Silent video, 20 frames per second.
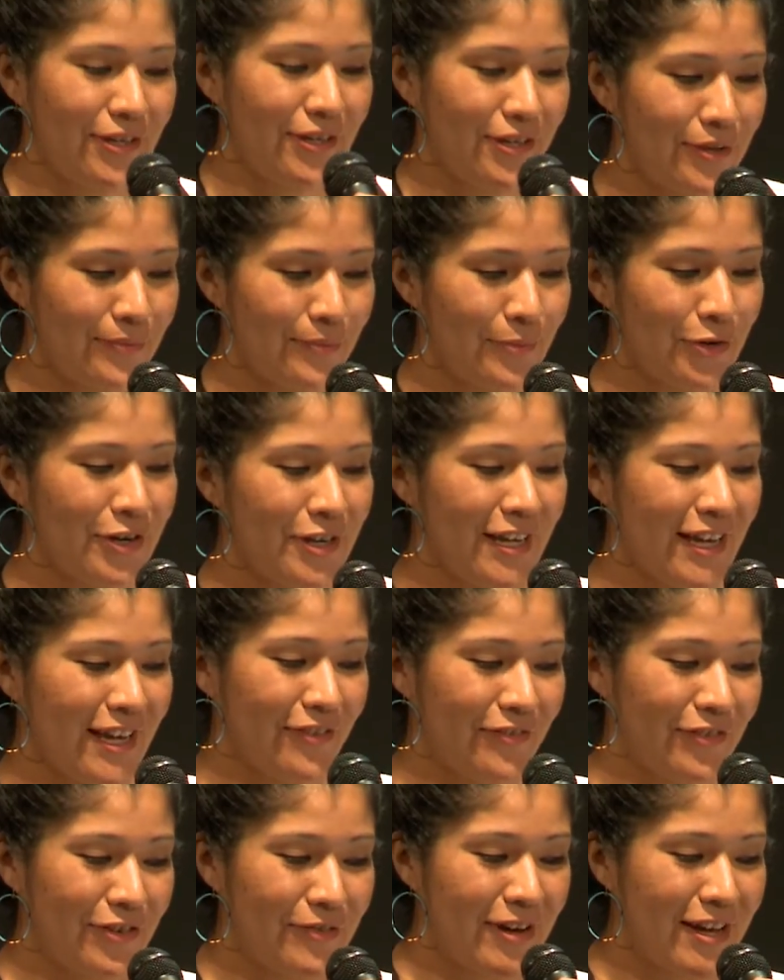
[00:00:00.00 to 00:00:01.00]
Good morning,
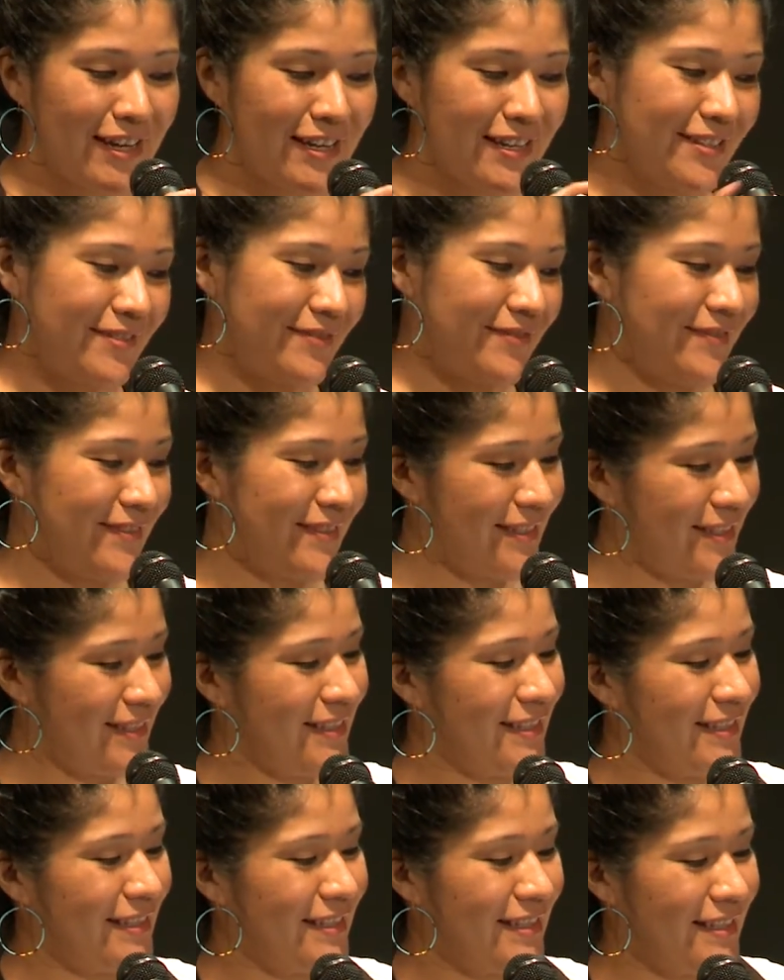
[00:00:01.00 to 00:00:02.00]
everyone. Good
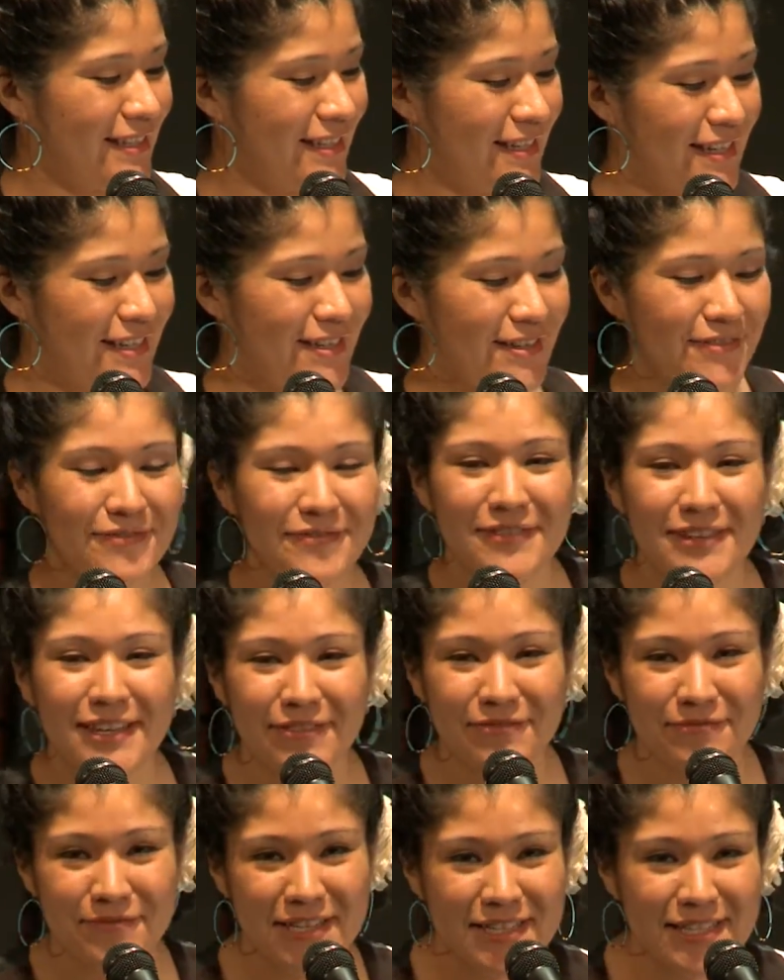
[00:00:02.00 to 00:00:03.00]

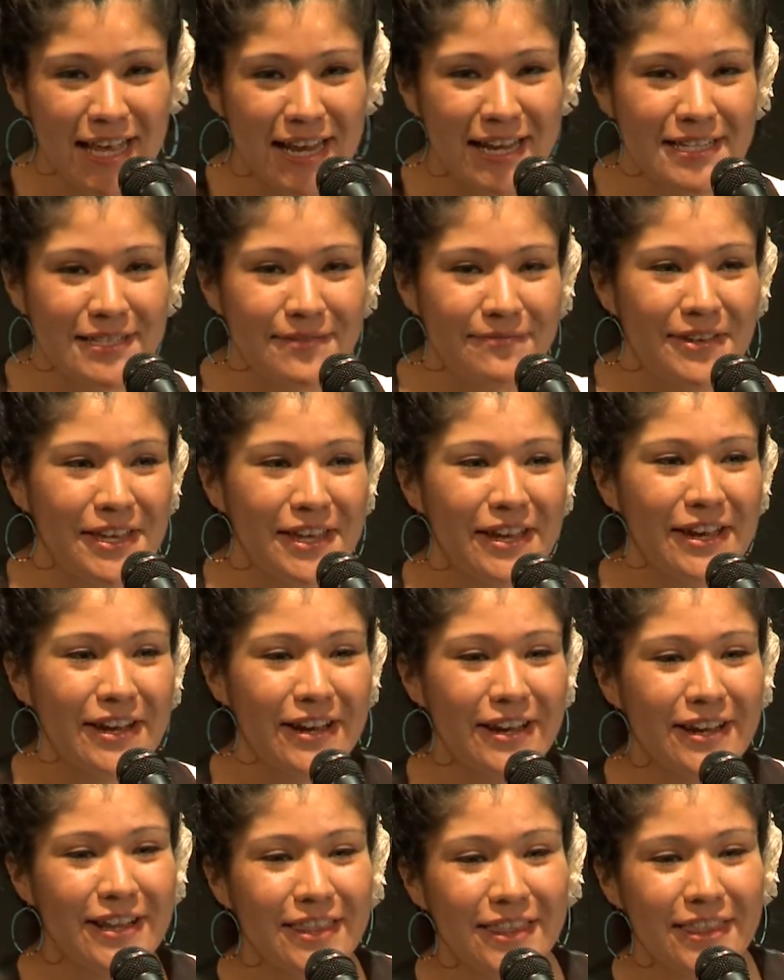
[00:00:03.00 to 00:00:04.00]
morning. Excited to be
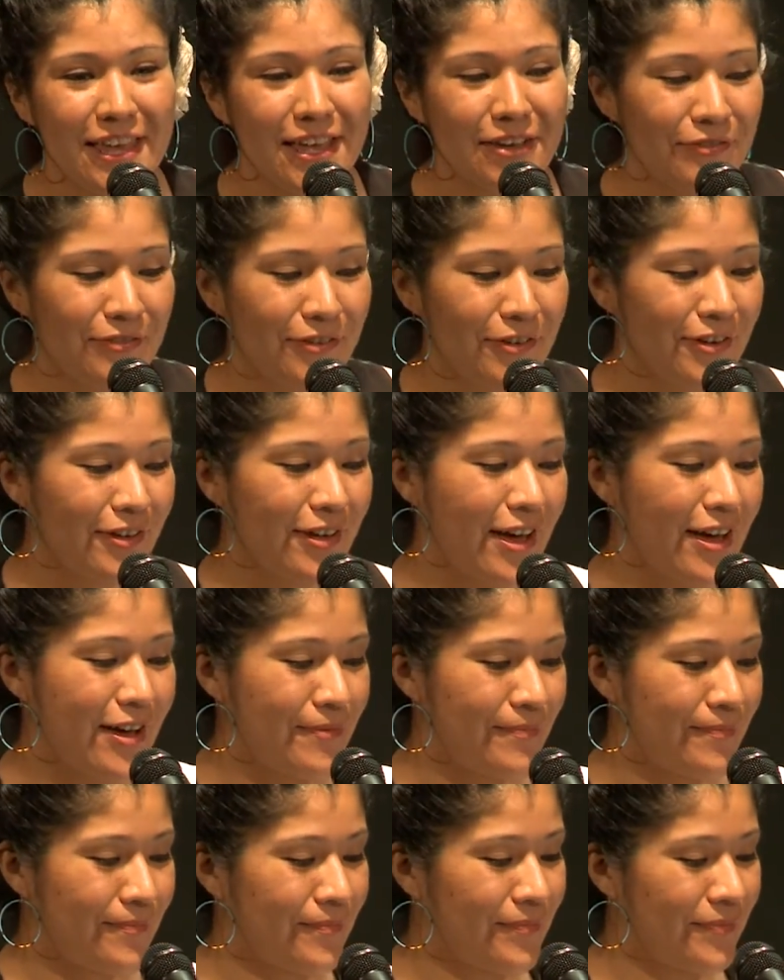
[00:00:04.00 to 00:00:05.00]
here and thankful
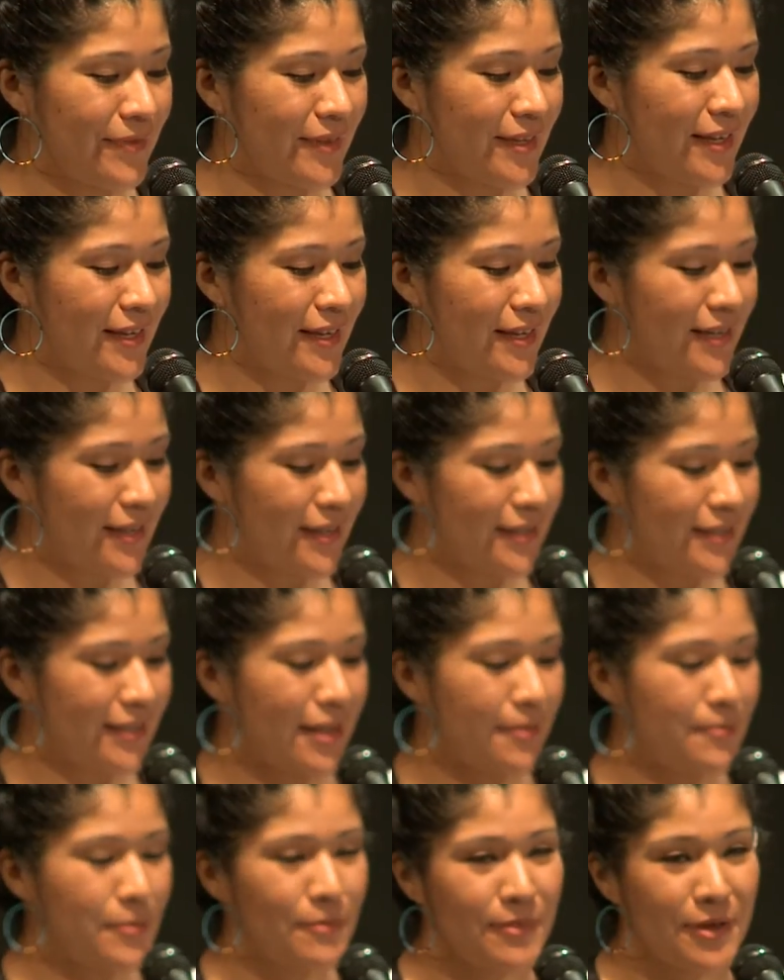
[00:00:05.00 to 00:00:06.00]
to
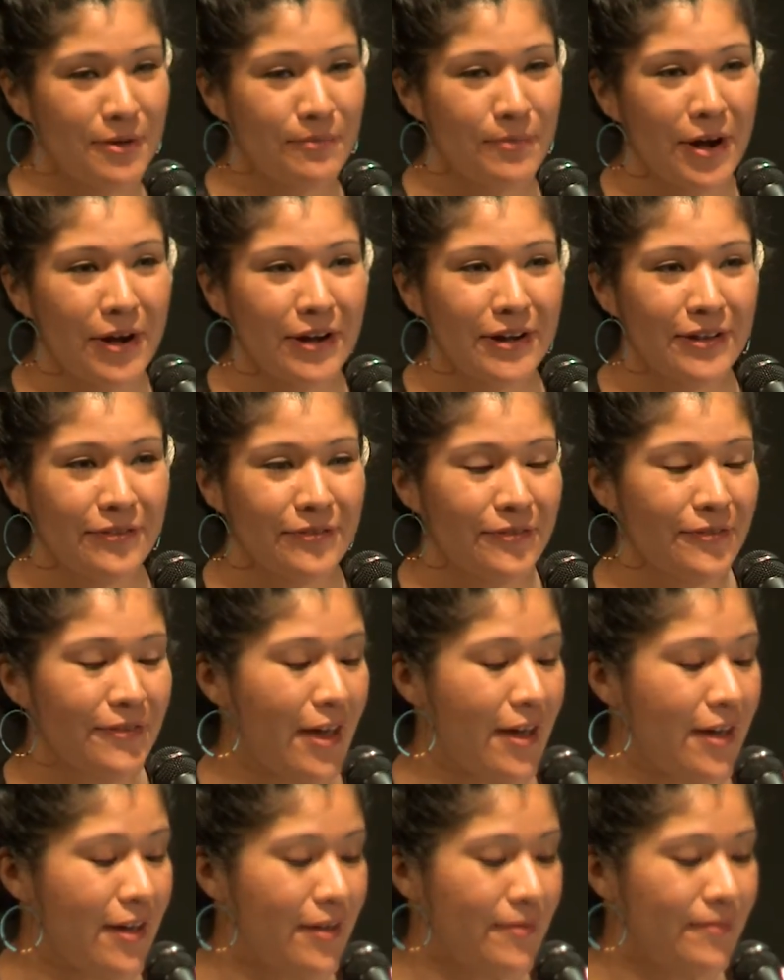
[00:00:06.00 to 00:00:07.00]
let me be a part of
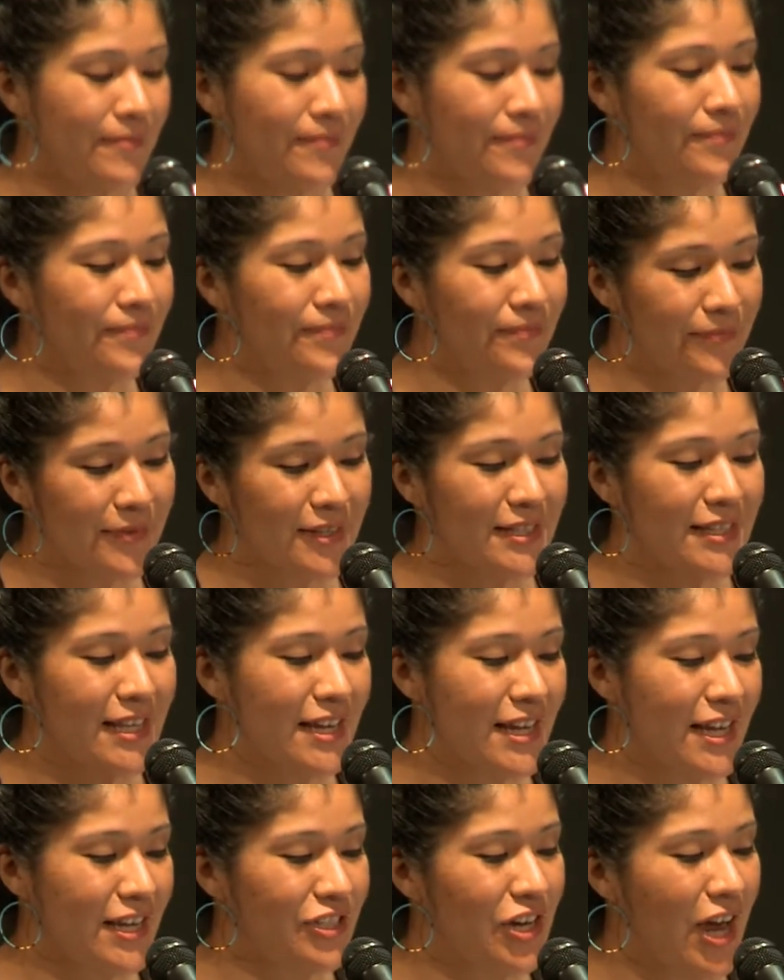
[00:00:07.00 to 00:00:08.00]

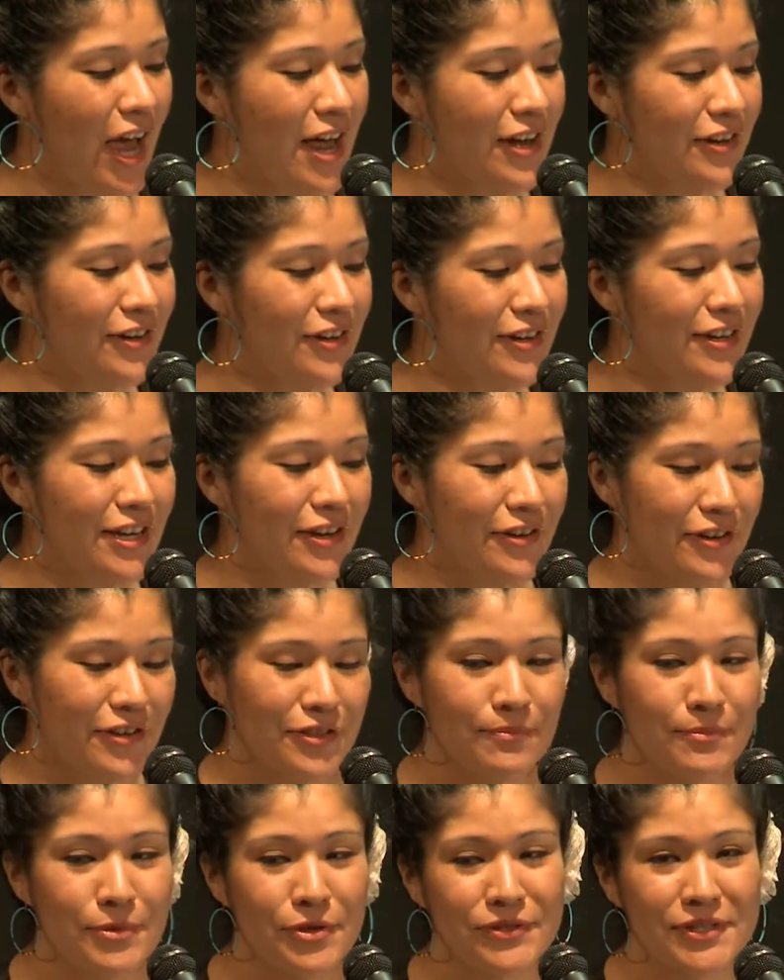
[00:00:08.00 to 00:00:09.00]
Sunday Chatter and hearing
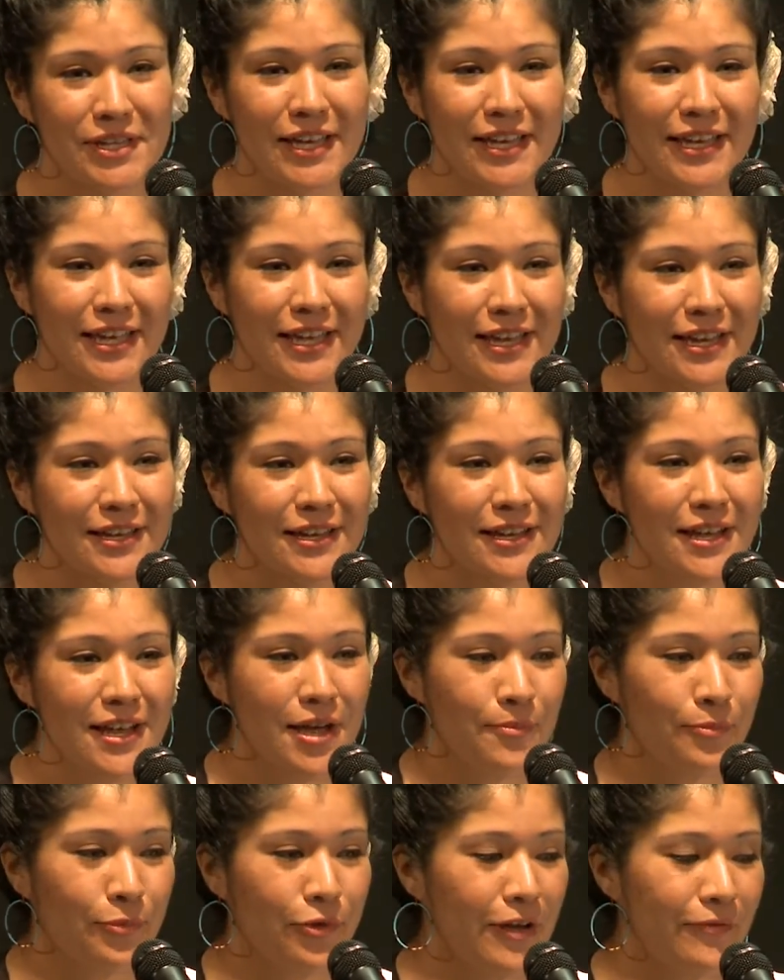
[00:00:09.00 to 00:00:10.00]
the music, and
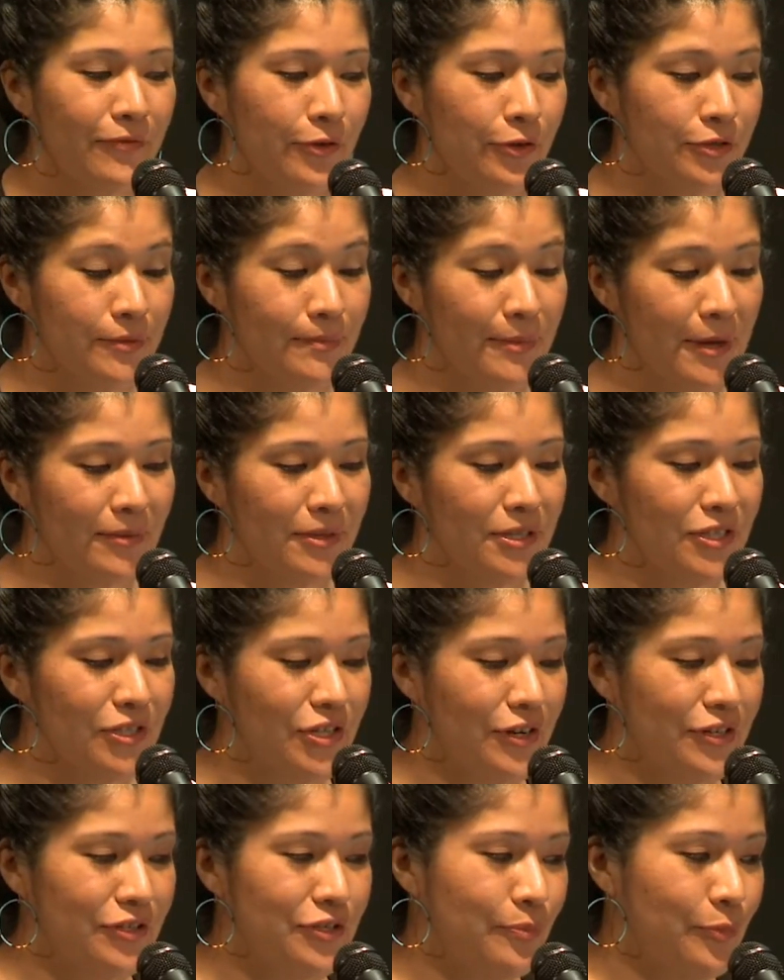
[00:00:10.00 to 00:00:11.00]
I'm grateful to be able to
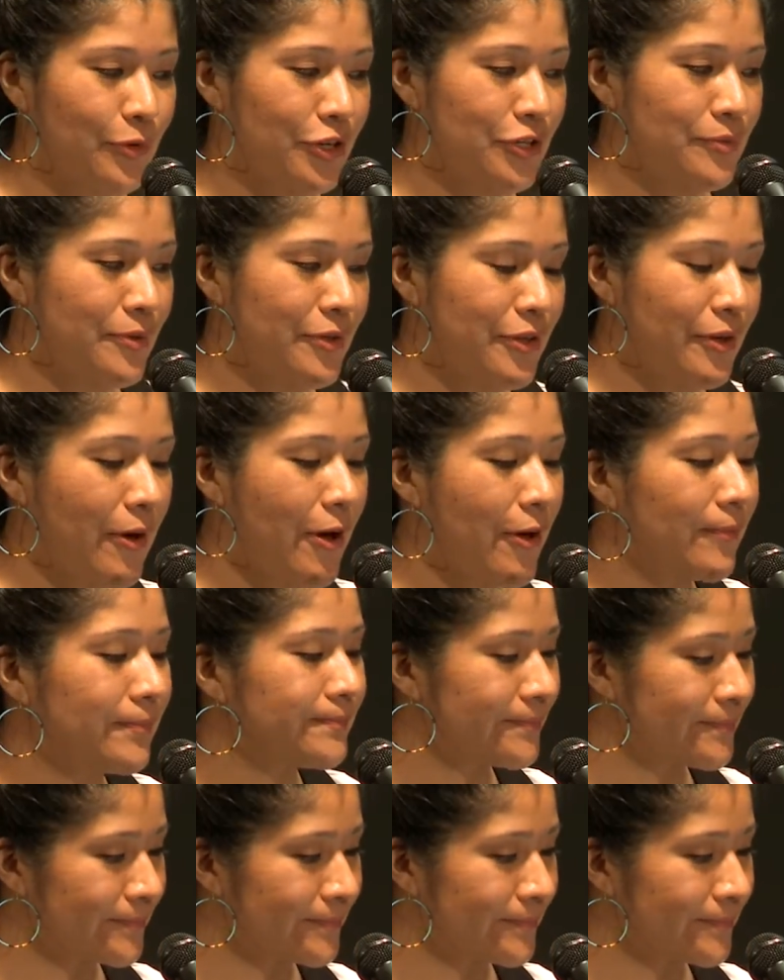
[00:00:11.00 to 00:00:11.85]
share some words with you all.